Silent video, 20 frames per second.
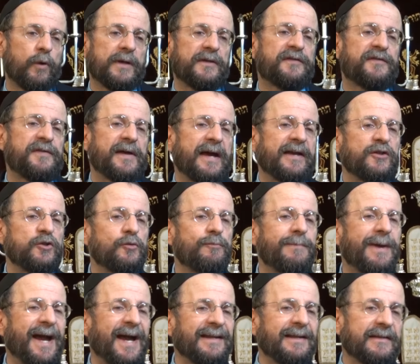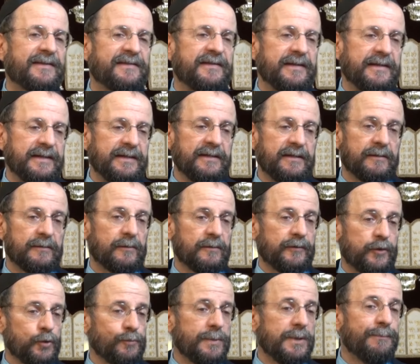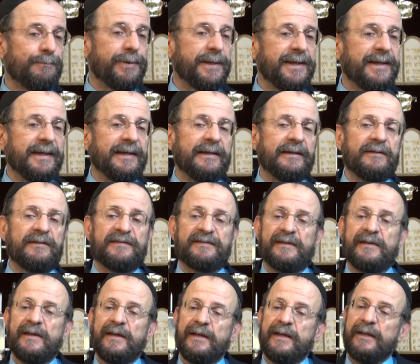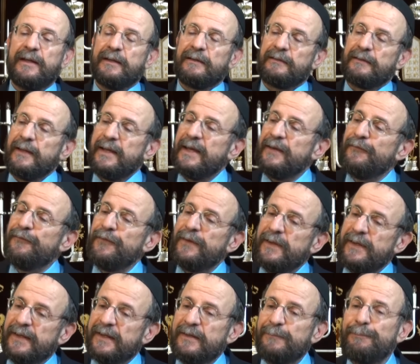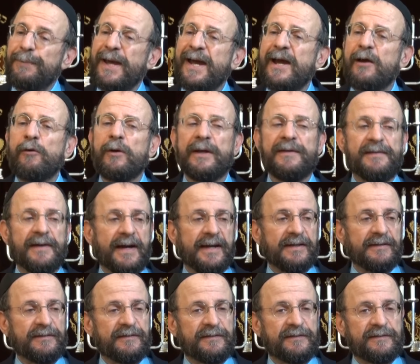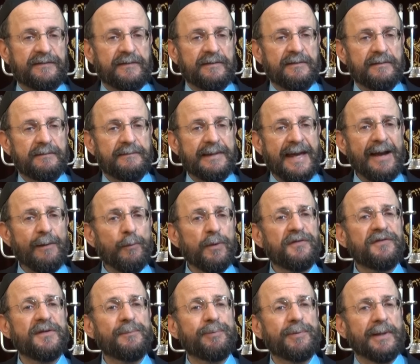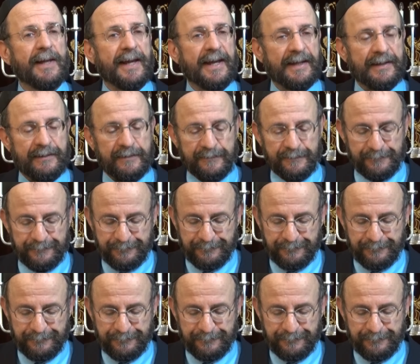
was that humanity, human beings, live in paradise. That was the plan.